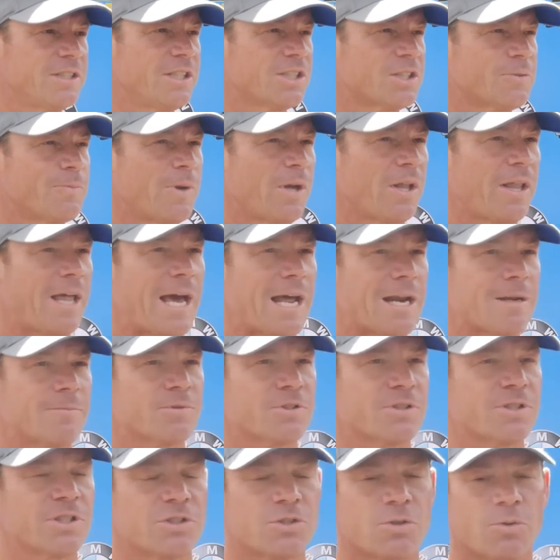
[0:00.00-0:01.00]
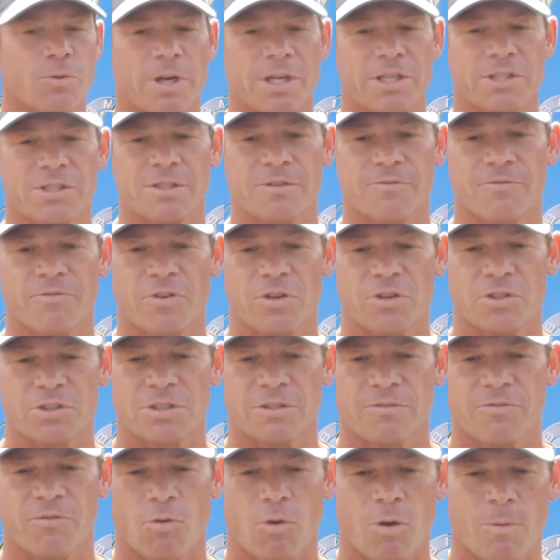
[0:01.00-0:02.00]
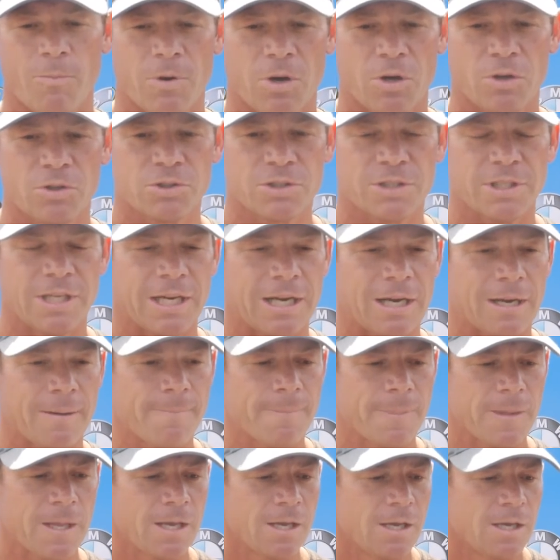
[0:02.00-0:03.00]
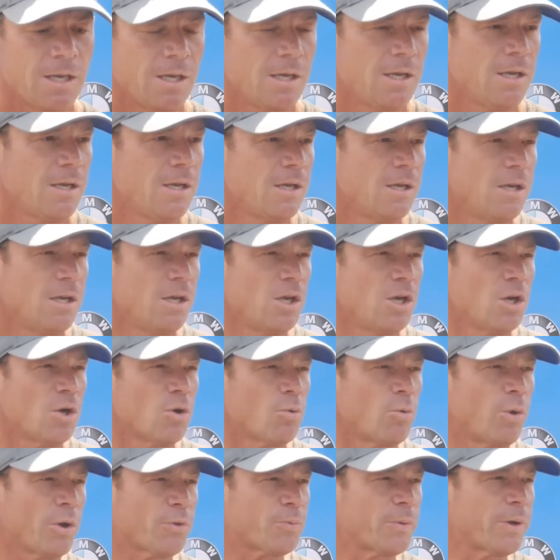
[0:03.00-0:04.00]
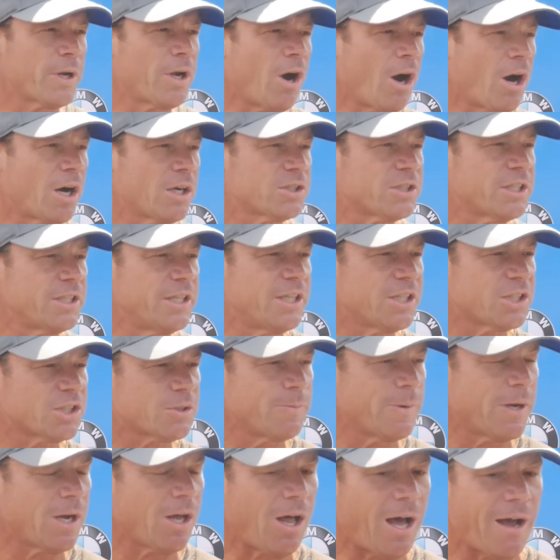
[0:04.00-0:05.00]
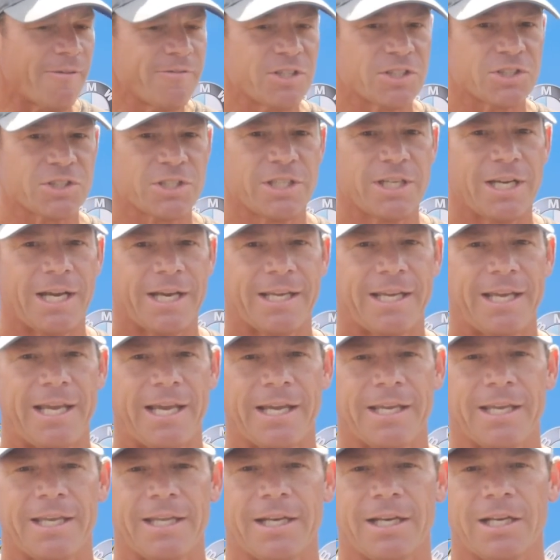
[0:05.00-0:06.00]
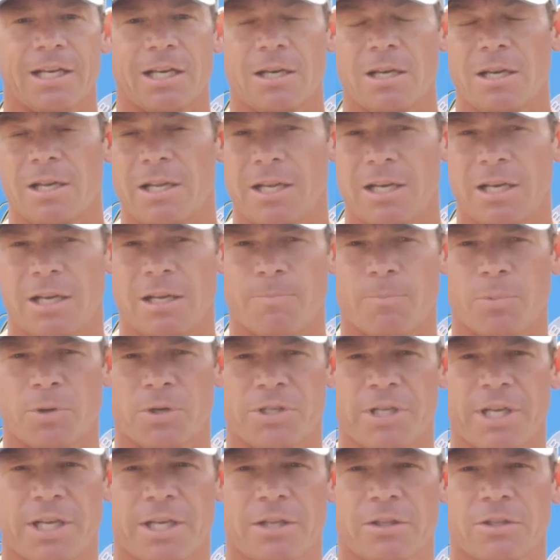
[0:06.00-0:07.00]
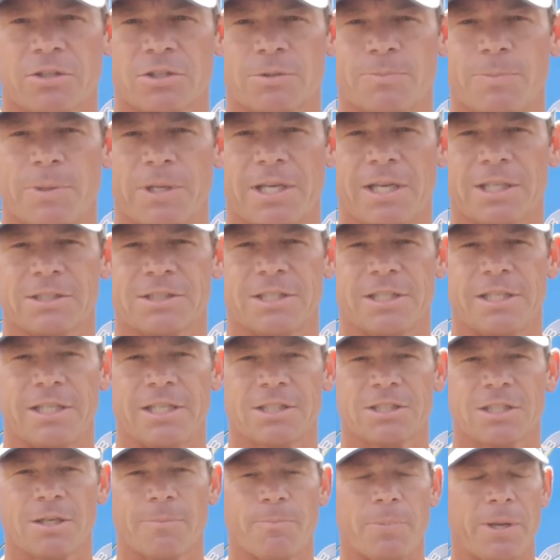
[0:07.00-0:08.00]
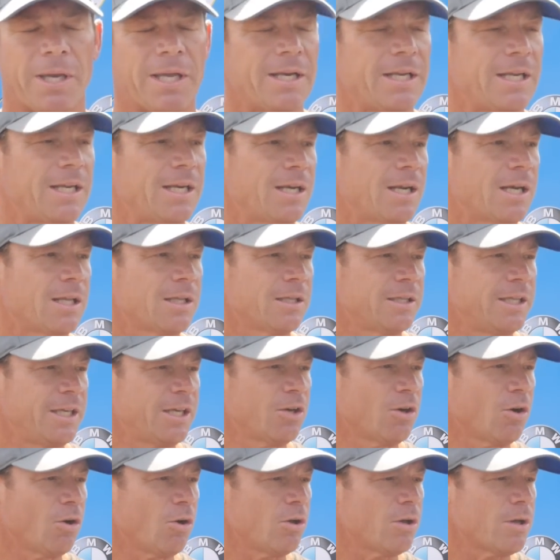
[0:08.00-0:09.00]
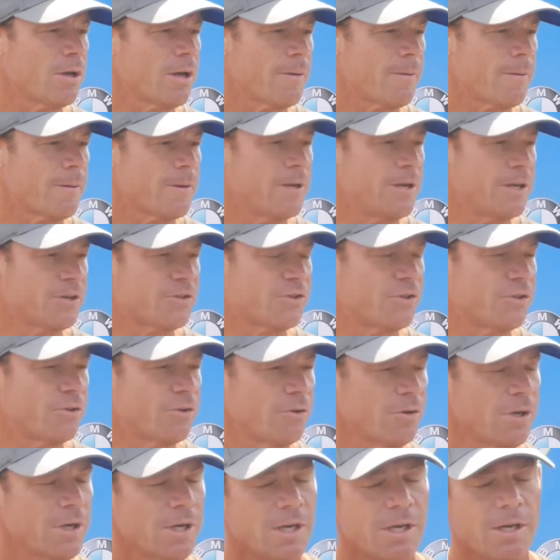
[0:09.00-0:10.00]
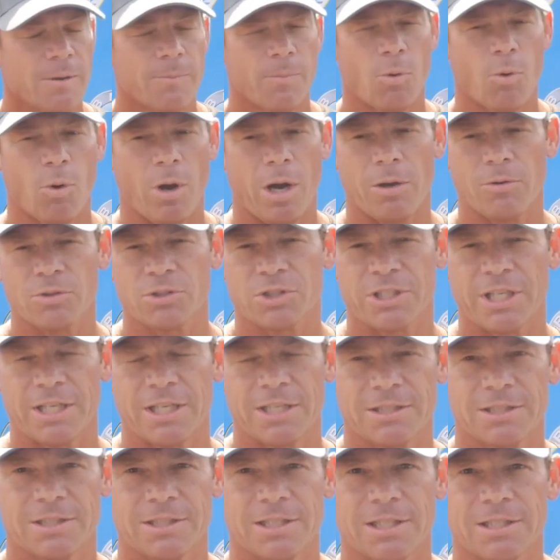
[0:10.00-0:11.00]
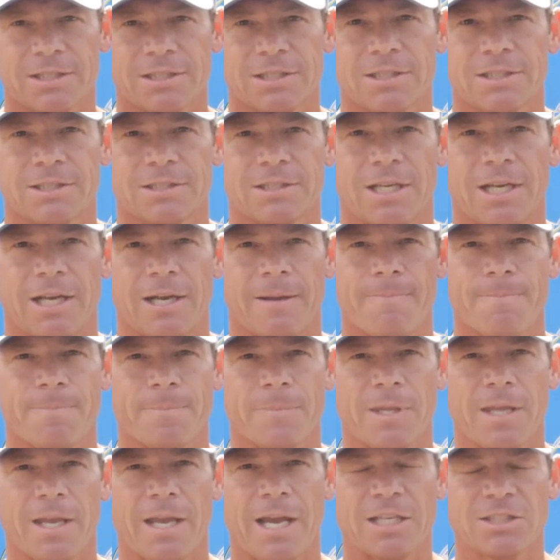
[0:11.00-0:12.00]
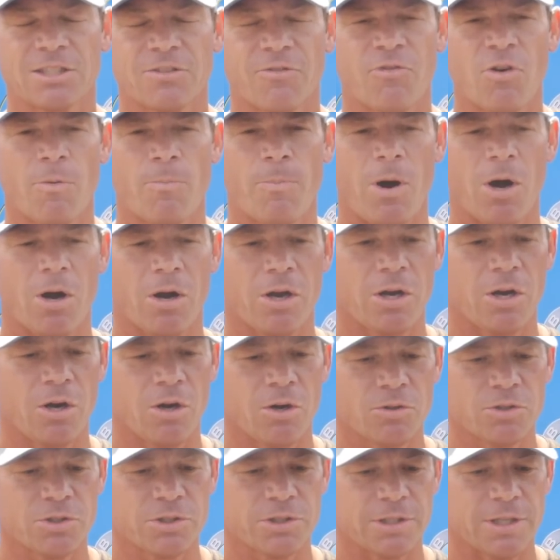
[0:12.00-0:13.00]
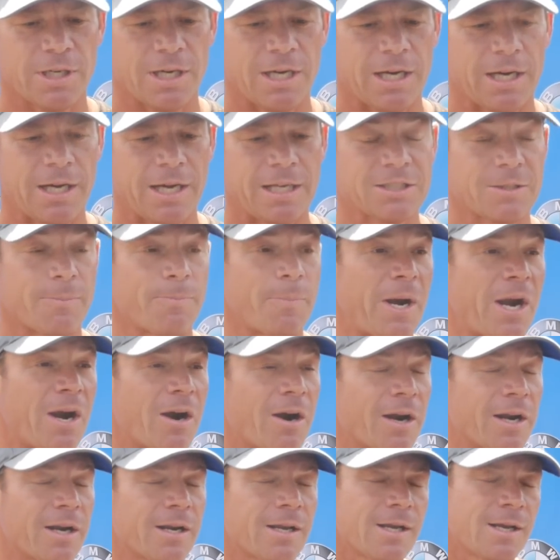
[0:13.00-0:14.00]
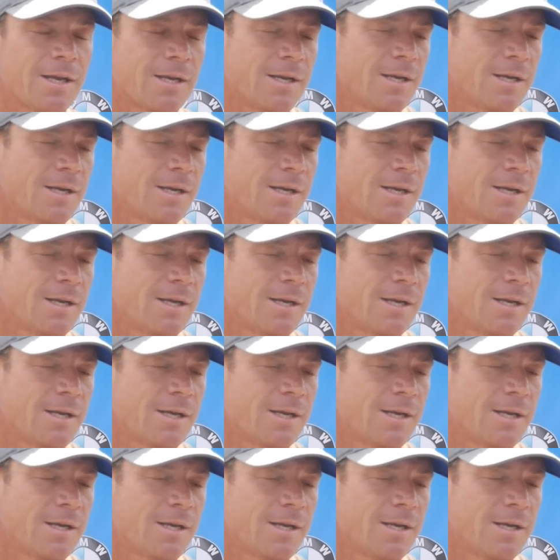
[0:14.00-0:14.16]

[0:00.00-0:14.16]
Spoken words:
the Ishmael Adams situation first and foremost. With regards to Ishmael, obviously I can't get into any particulars because it is a pending legal issue. But what I will say is this, is as a football coach, as a parent,